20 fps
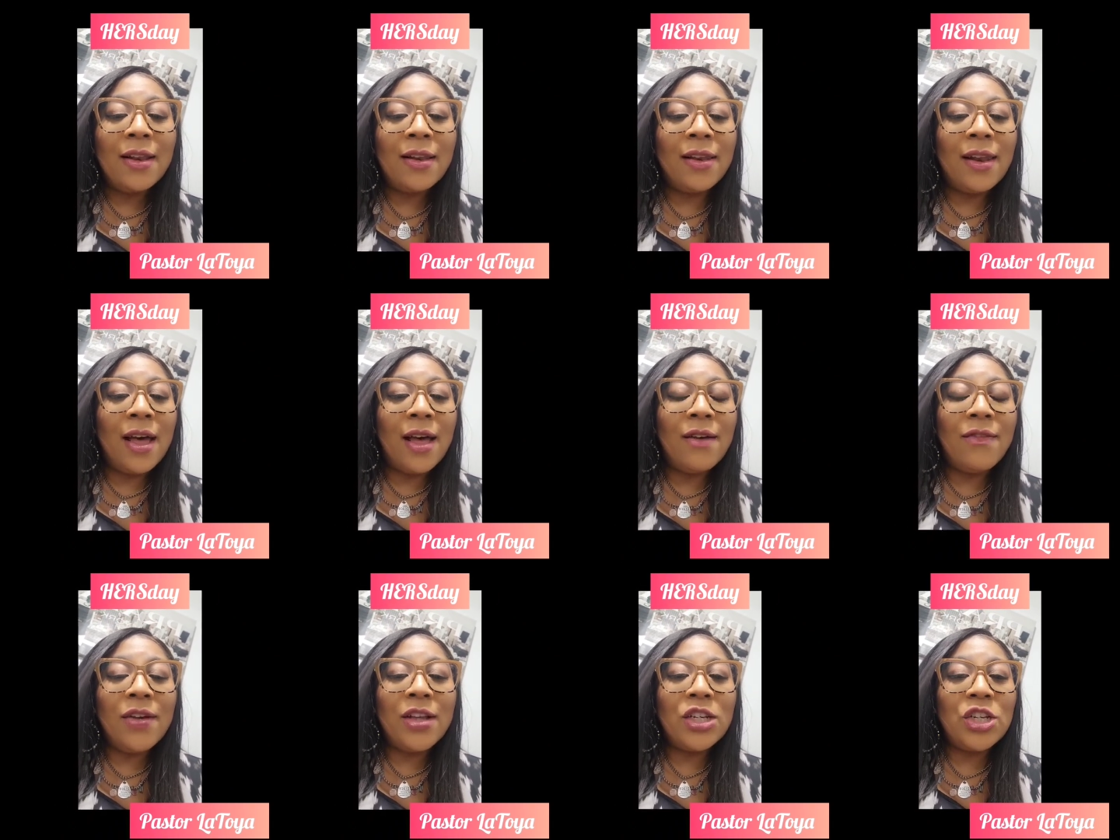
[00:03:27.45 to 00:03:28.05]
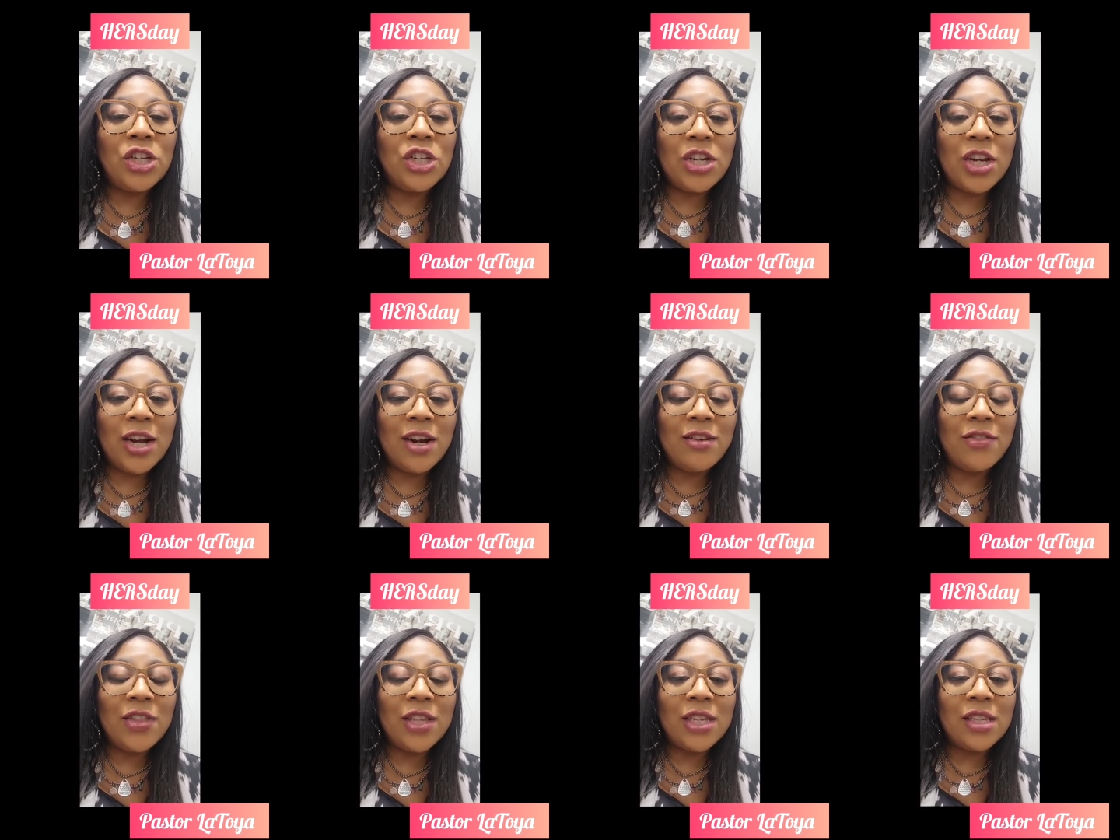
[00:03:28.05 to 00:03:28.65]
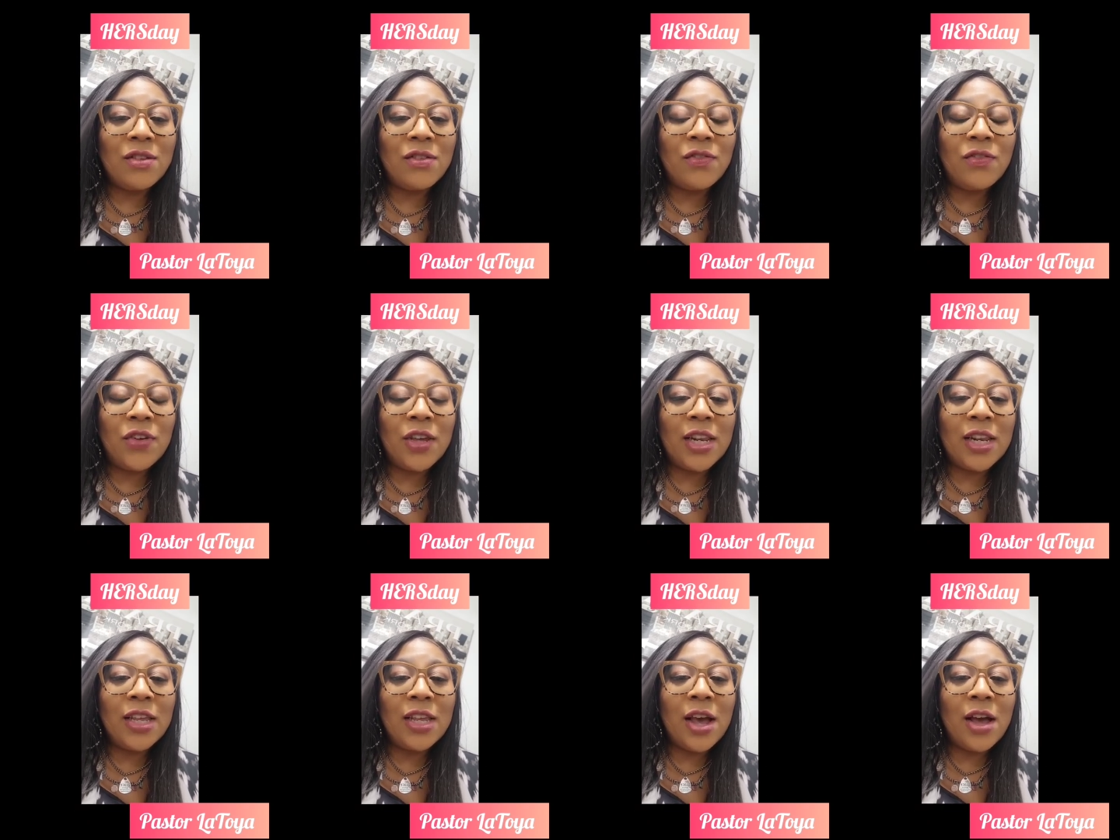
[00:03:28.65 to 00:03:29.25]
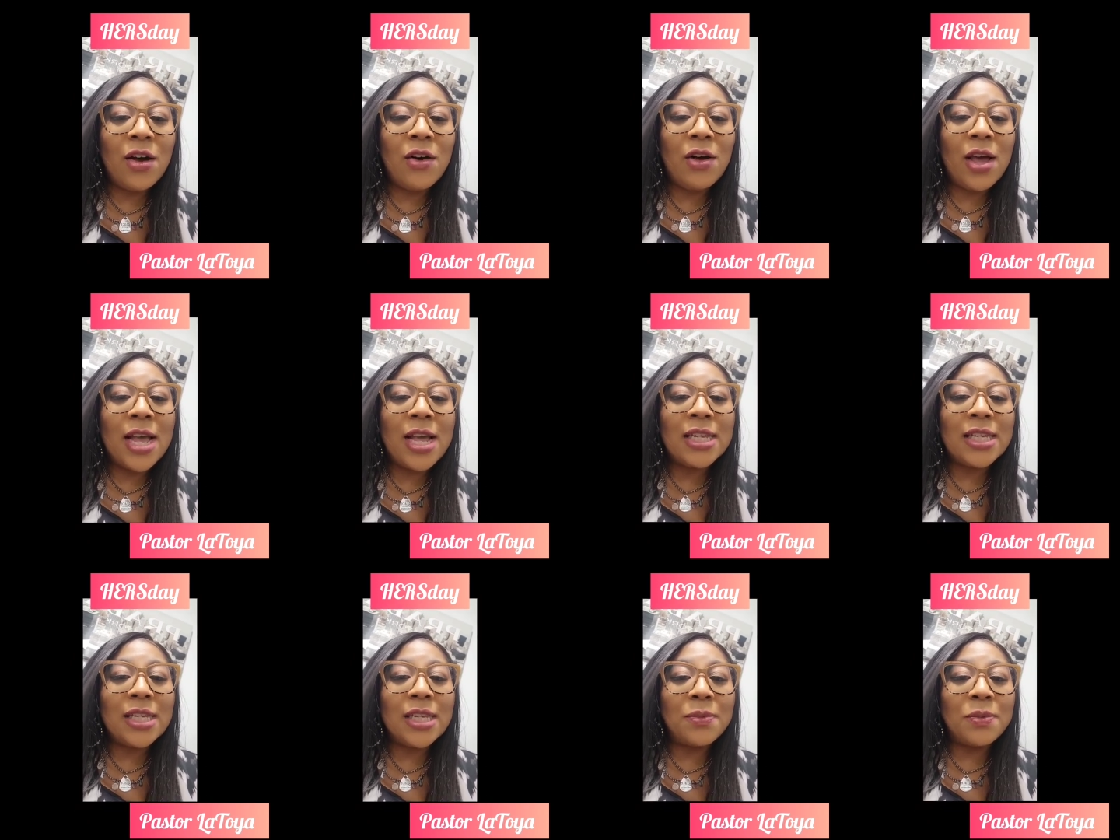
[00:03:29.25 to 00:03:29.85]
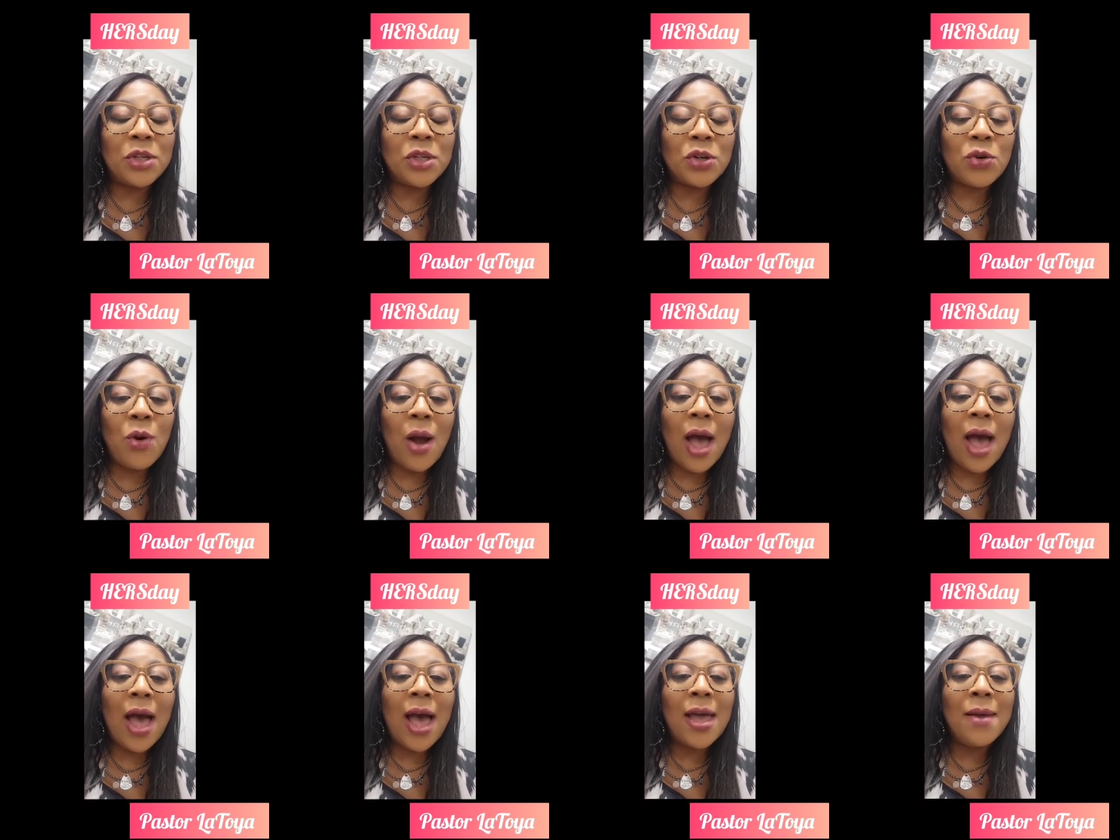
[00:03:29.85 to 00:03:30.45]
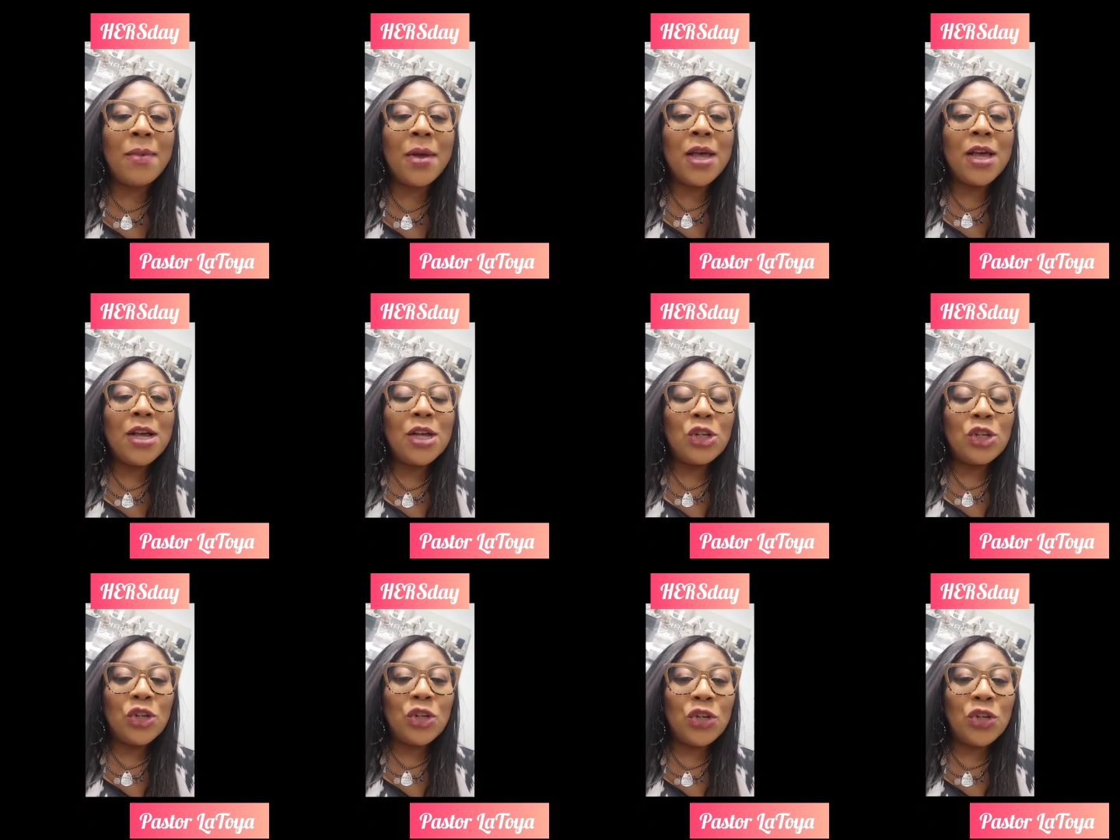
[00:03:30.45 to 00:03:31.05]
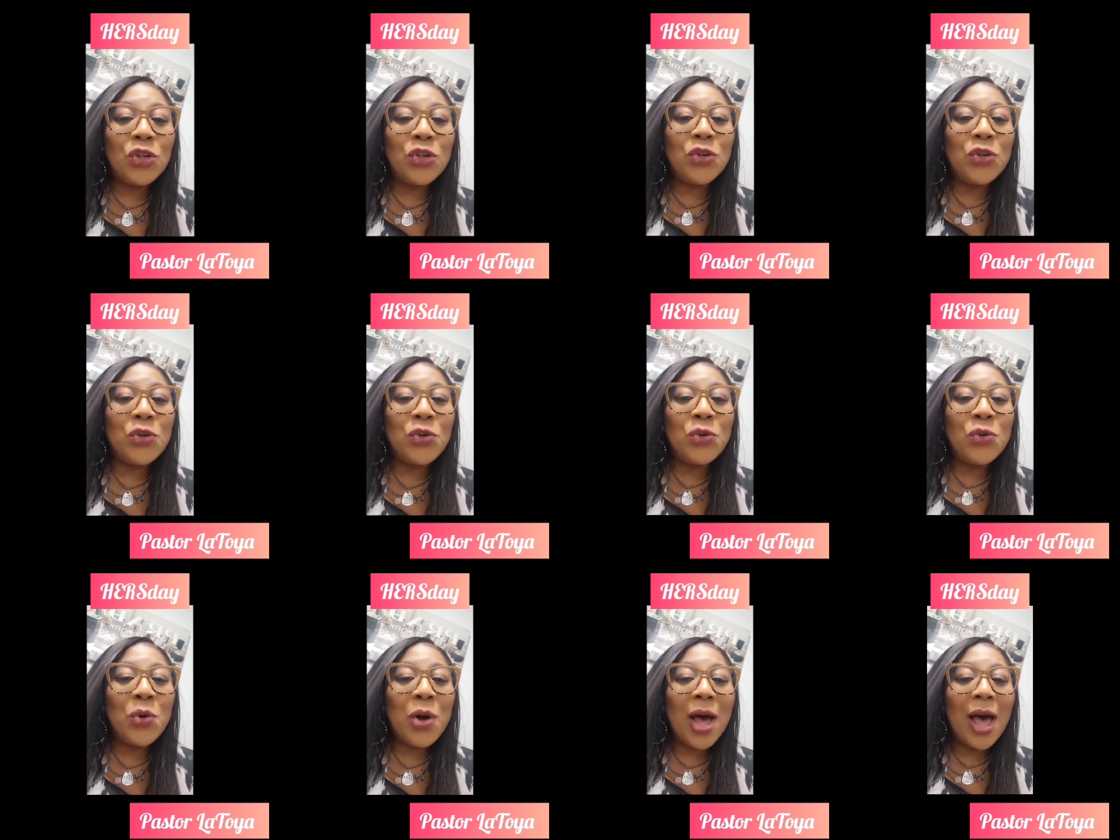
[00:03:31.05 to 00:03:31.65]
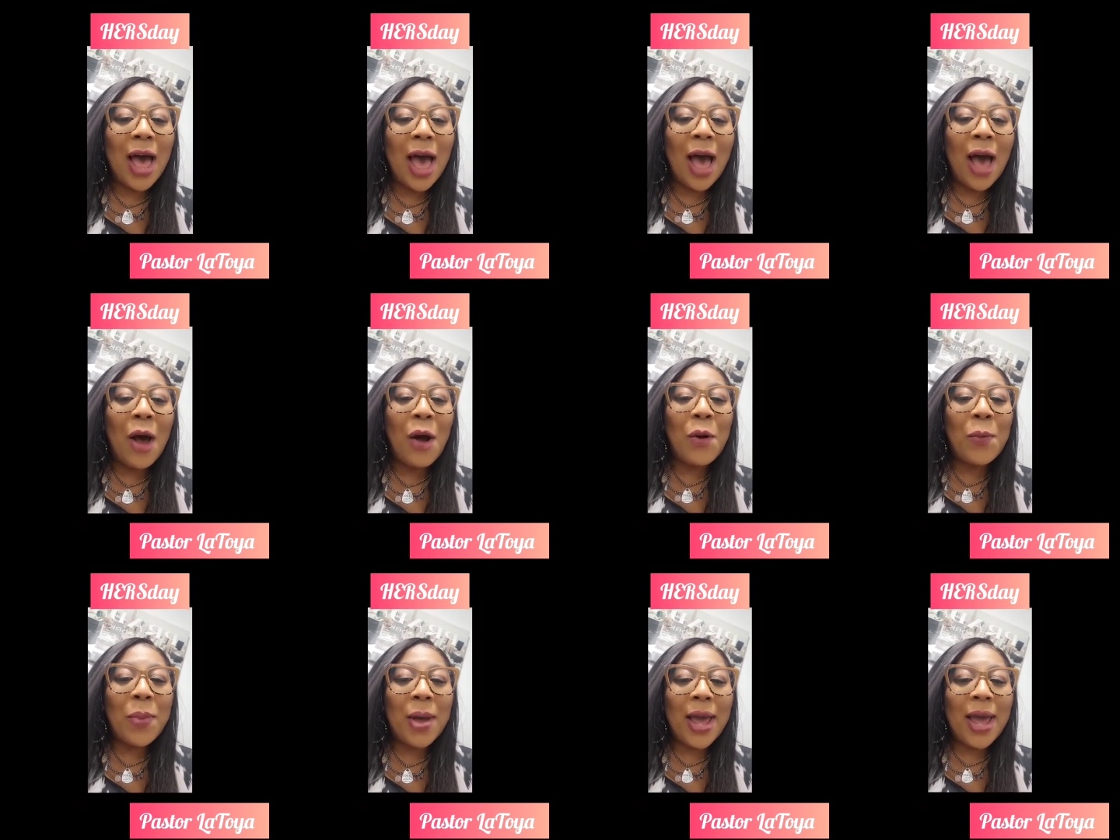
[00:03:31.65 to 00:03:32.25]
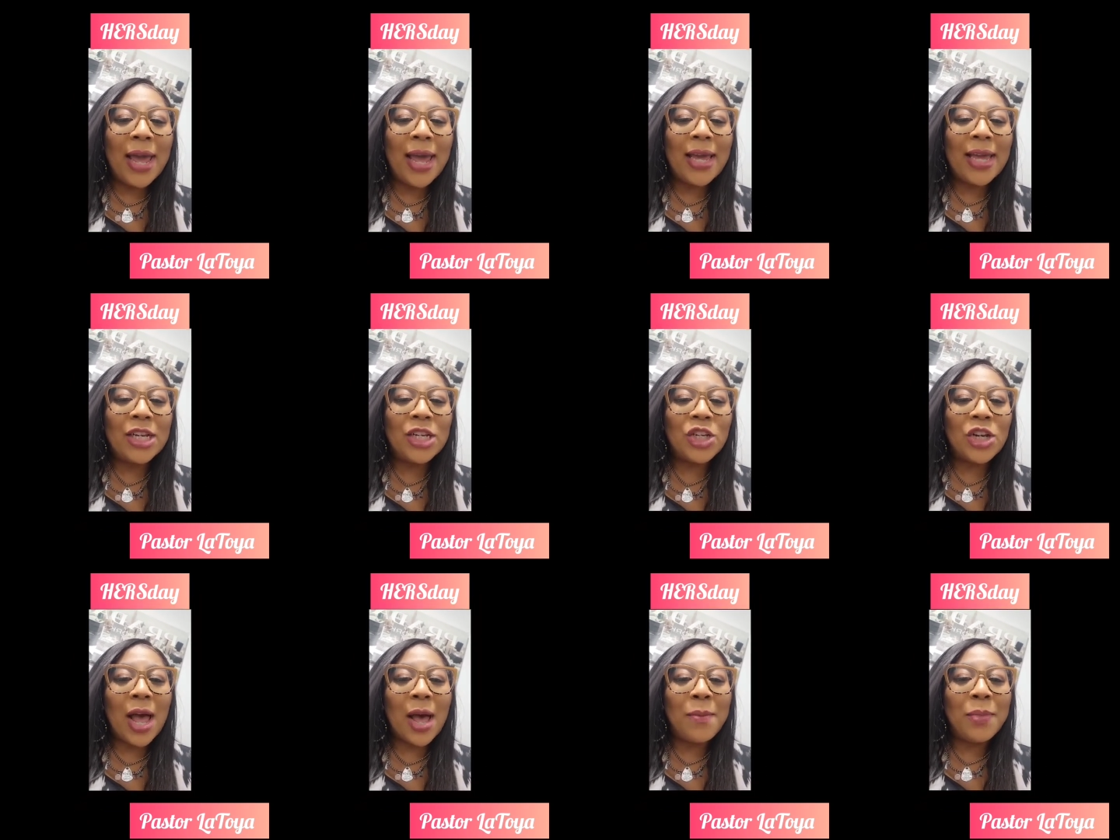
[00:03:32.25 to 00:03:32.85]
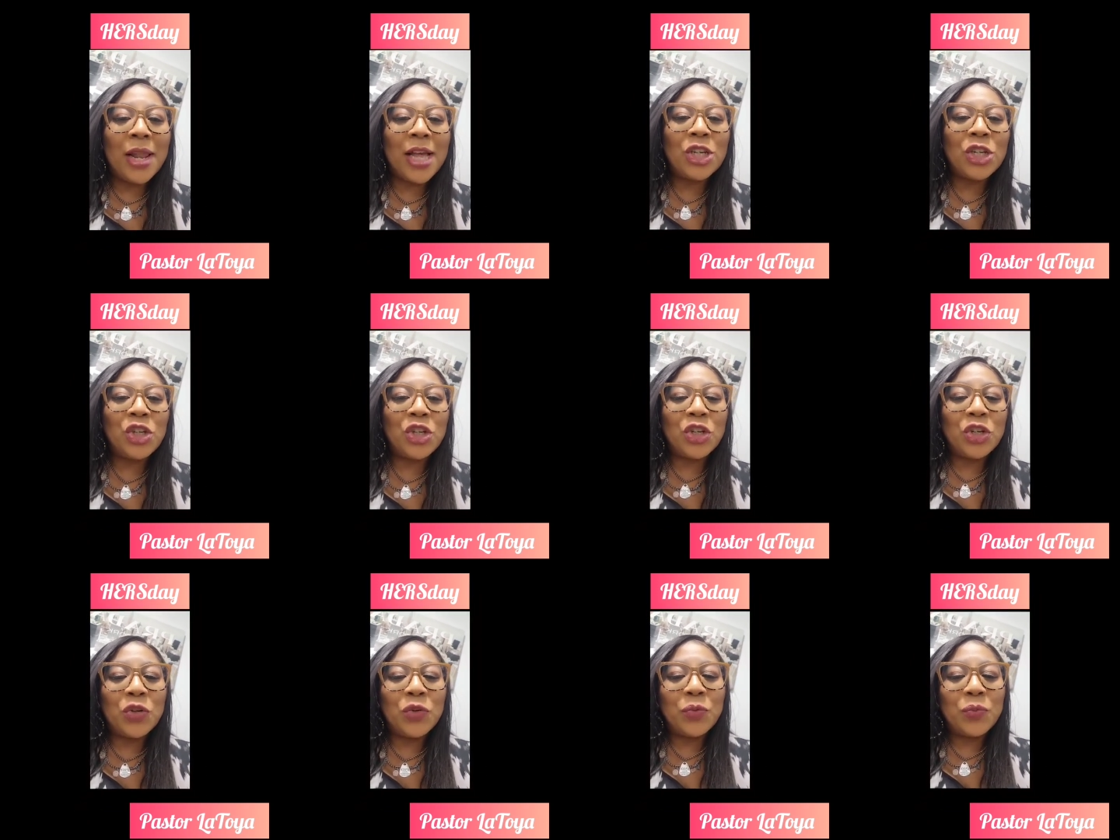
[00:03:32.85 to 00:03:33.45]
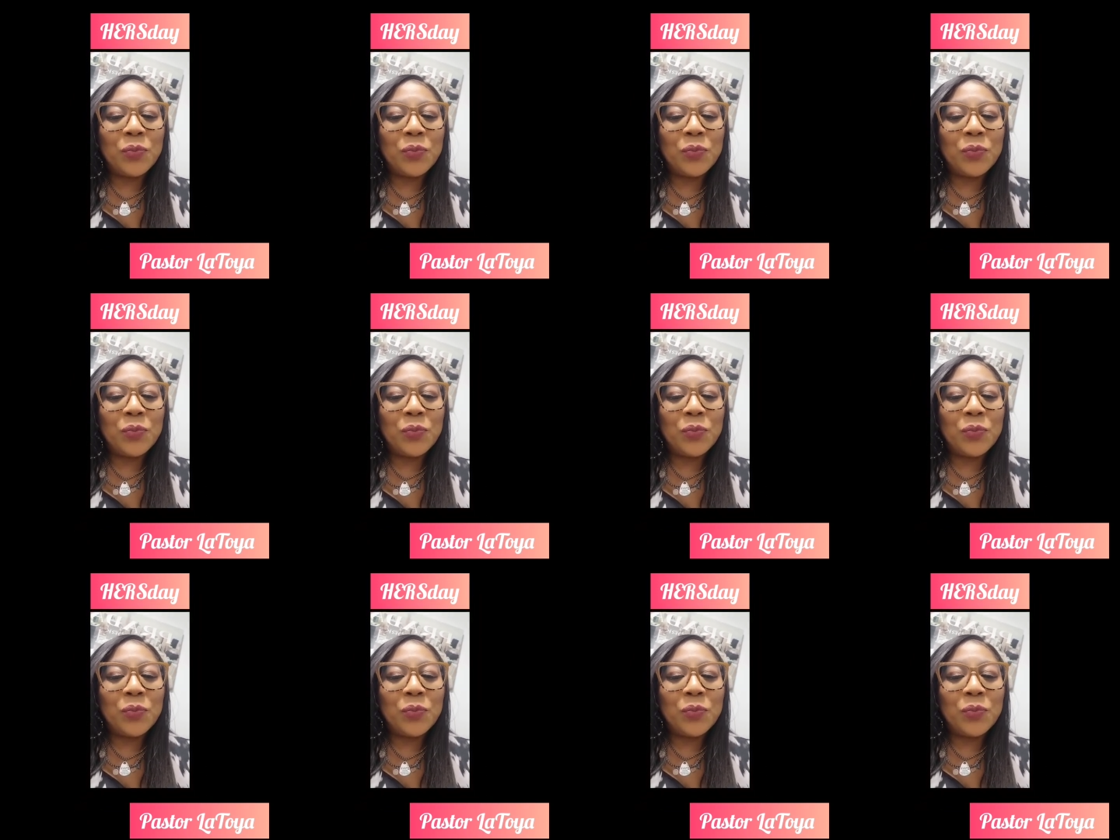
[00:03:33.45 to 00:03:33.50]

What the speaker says: Love and share this video and subscribe to our page. God bless you.